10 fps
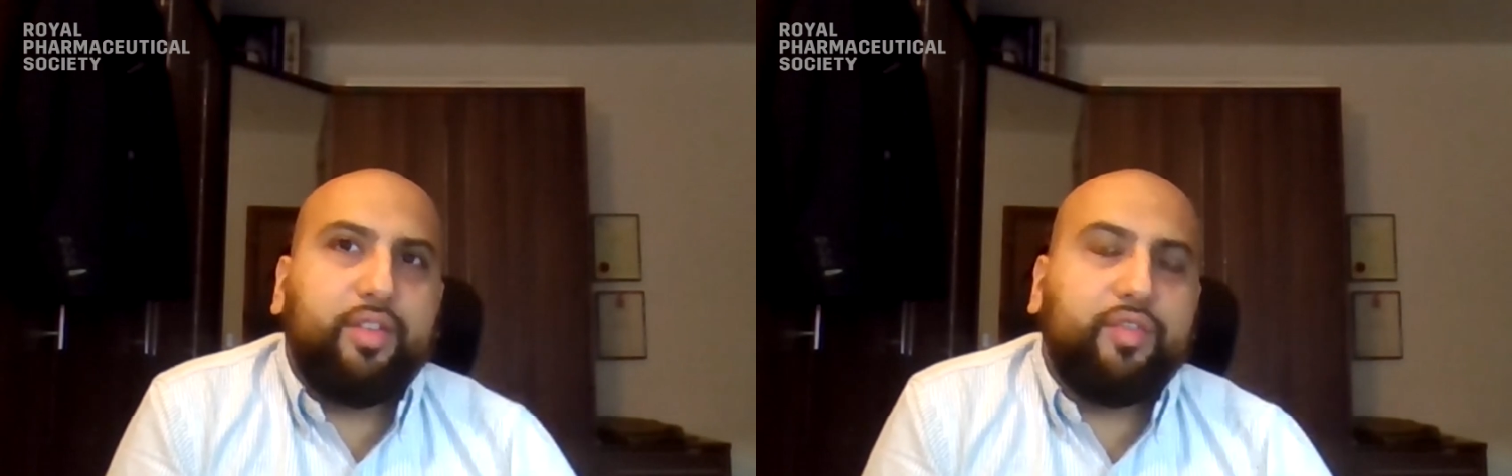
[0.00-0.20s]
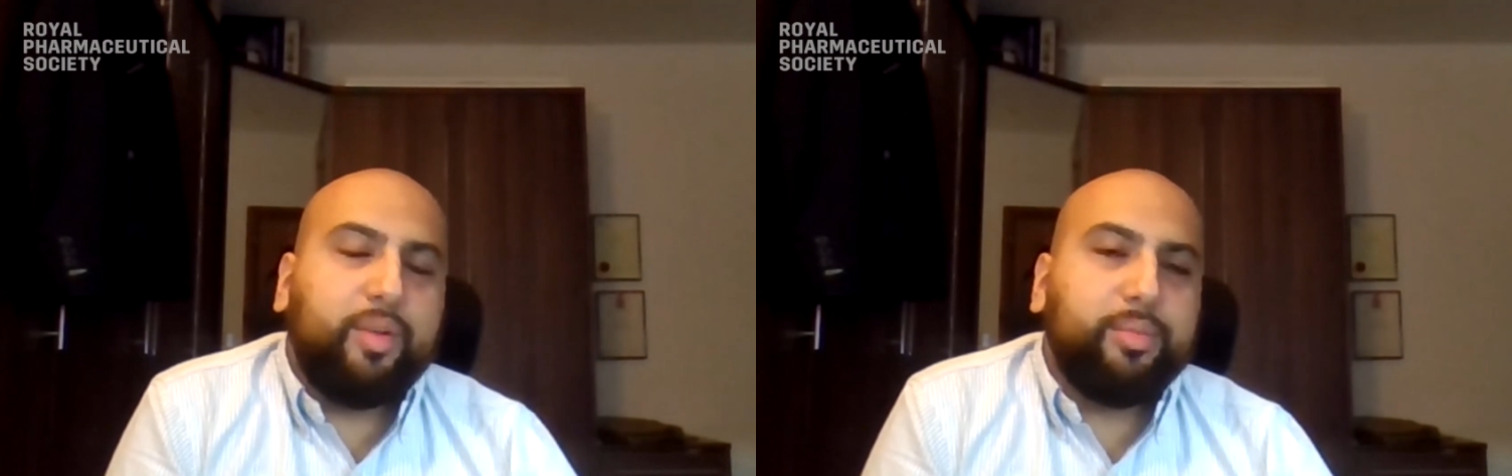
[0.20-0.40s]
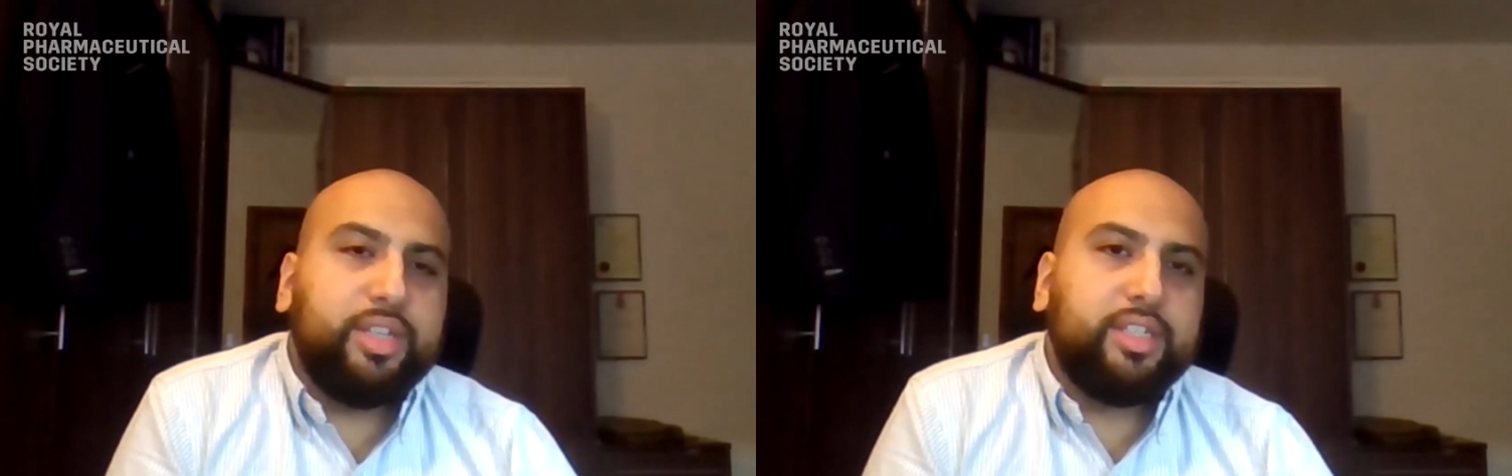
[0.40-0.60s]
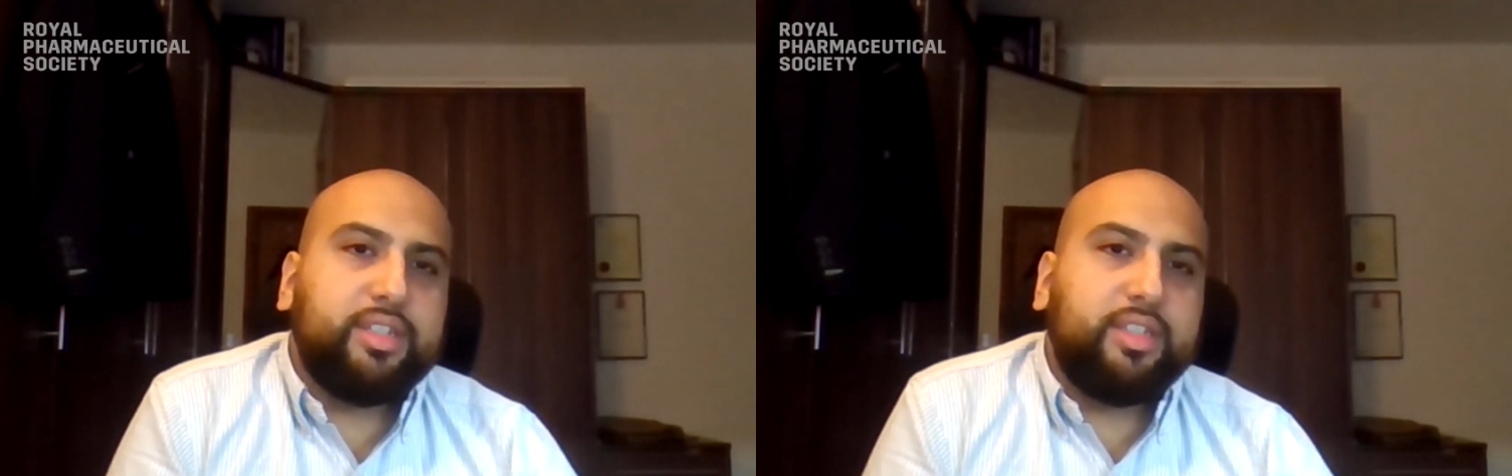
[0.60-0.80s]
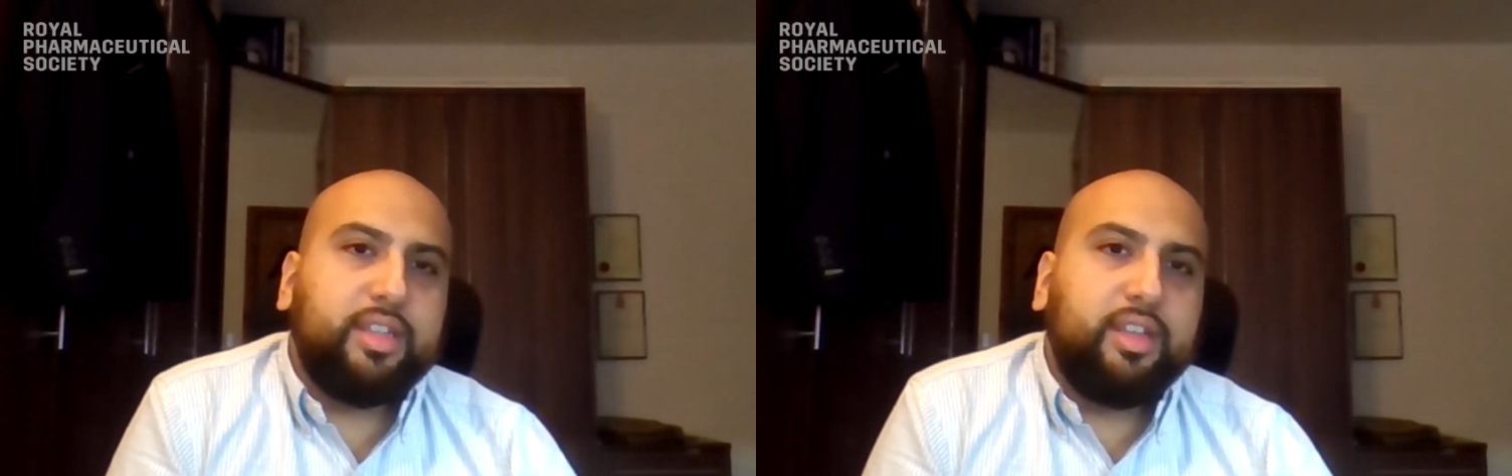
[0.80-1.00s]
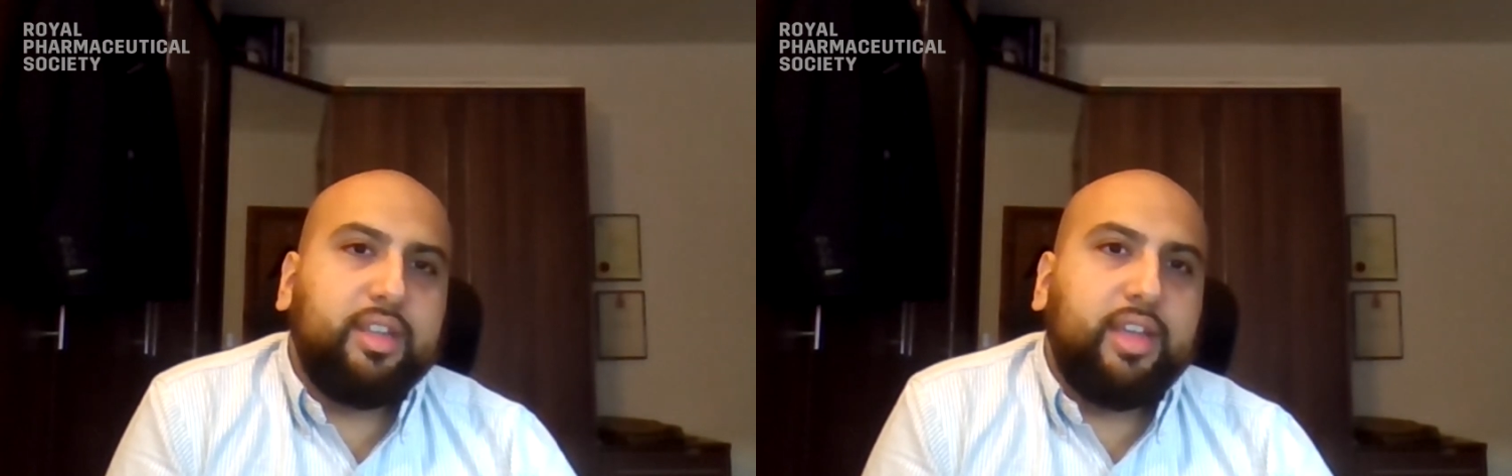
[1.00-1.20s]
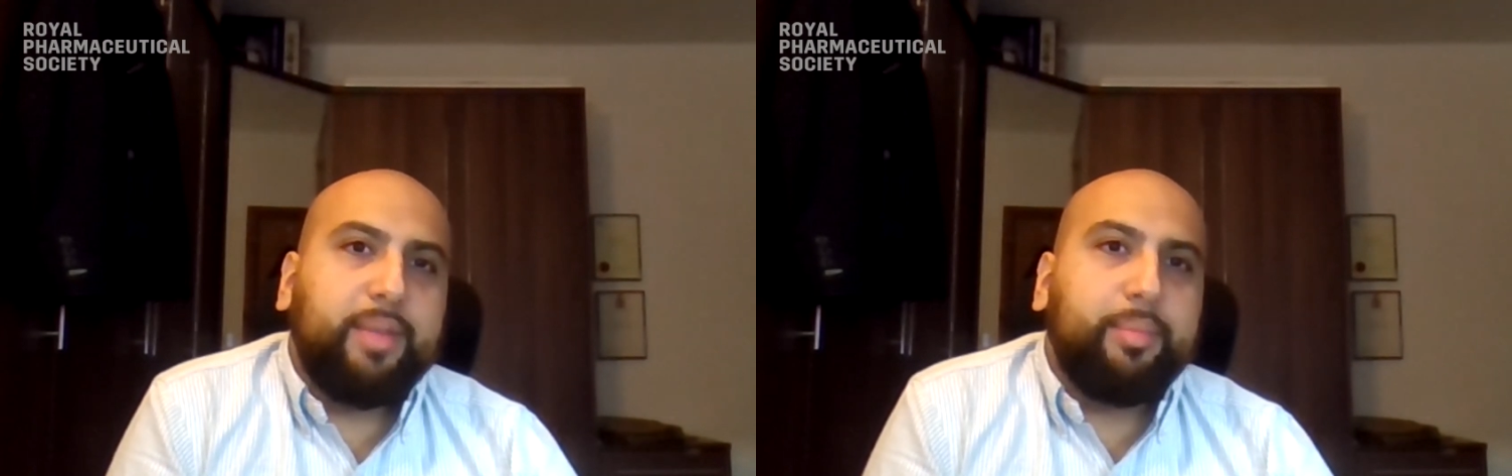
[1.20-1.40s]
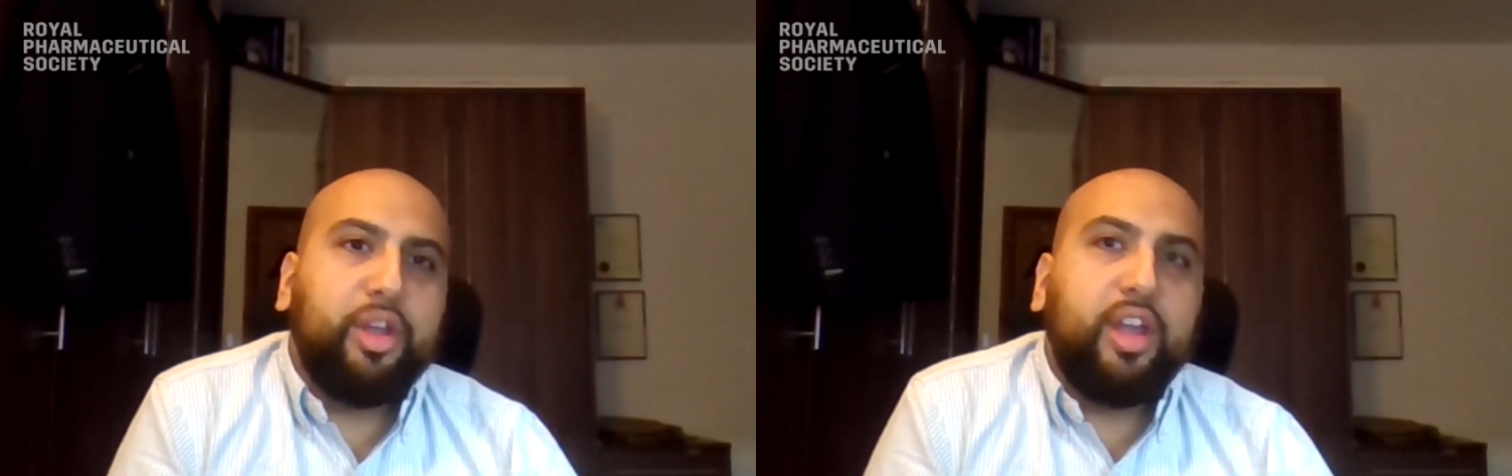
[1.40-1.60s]
pharmacists
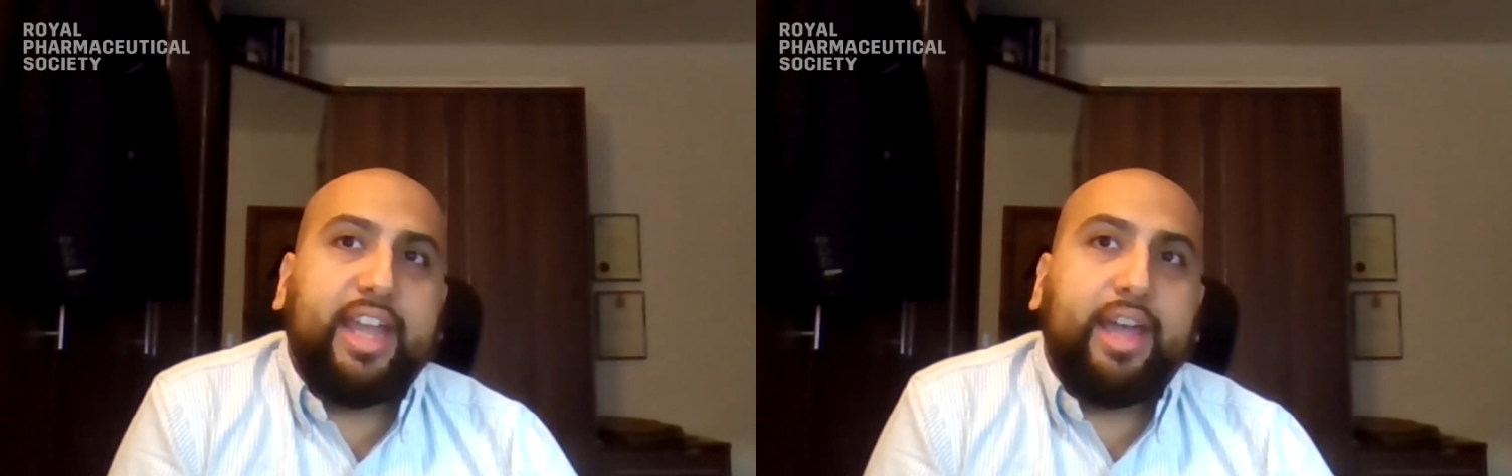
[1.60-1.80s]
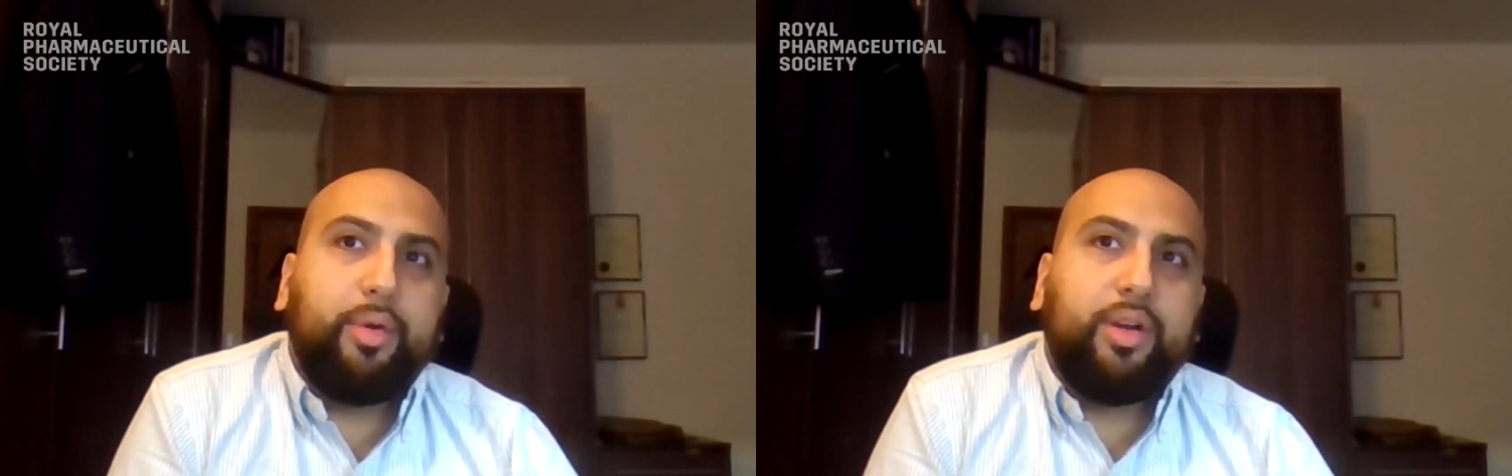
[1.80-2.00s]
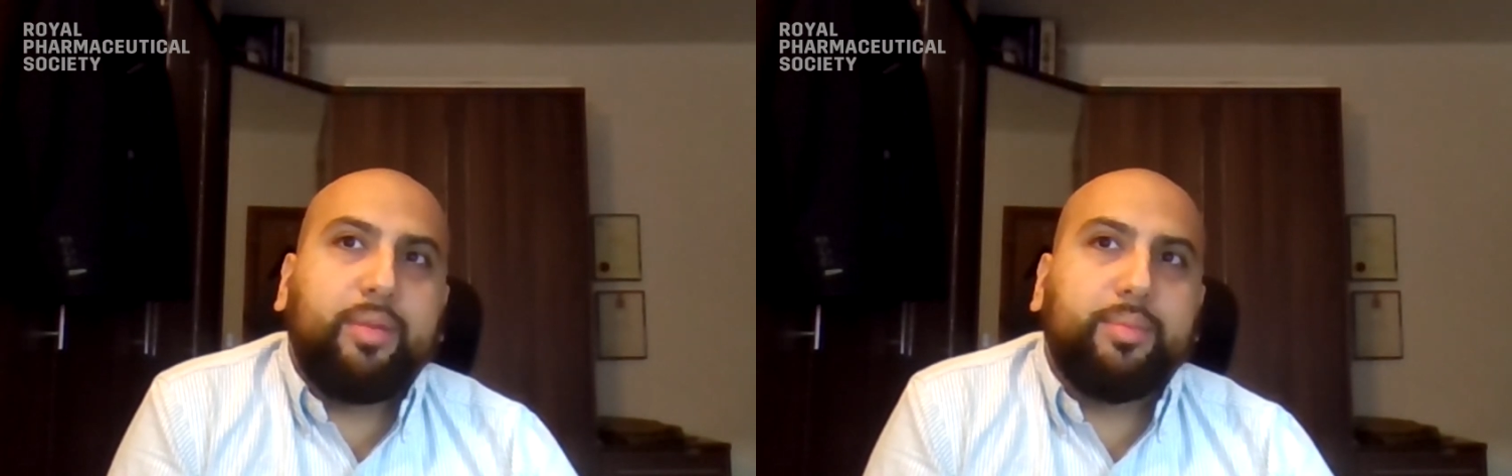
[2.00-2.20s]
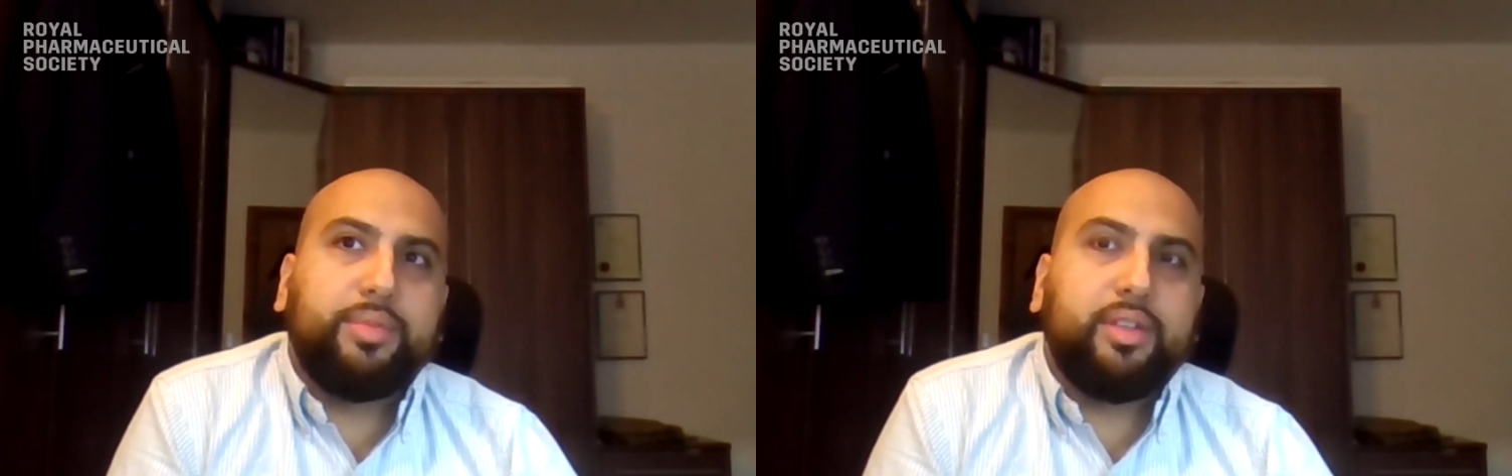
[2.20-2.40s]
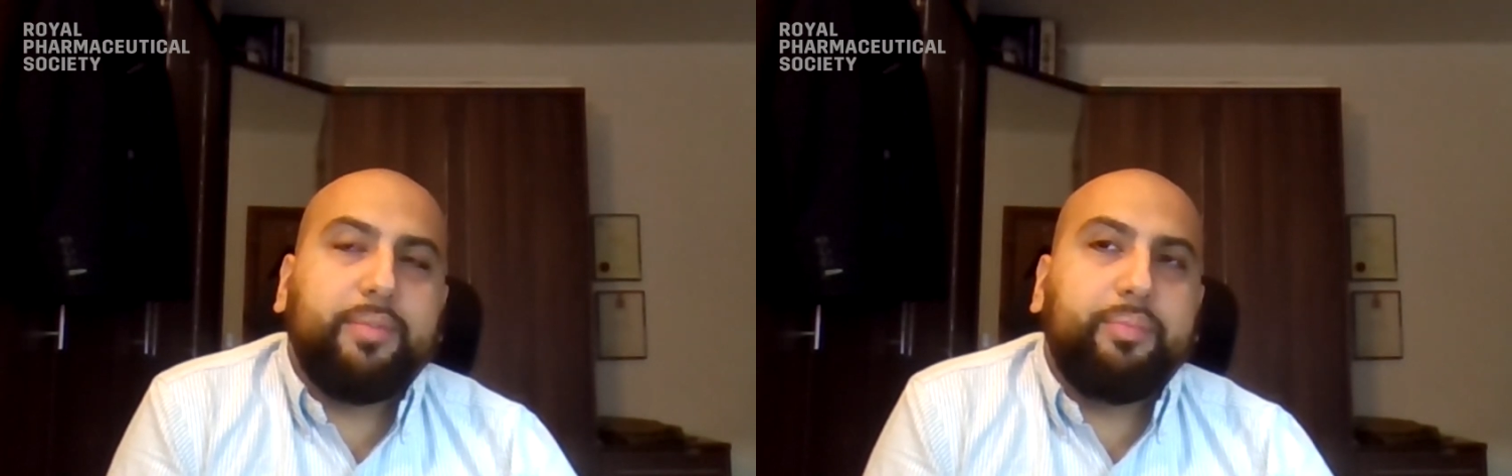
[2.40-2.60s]
learning outcomes.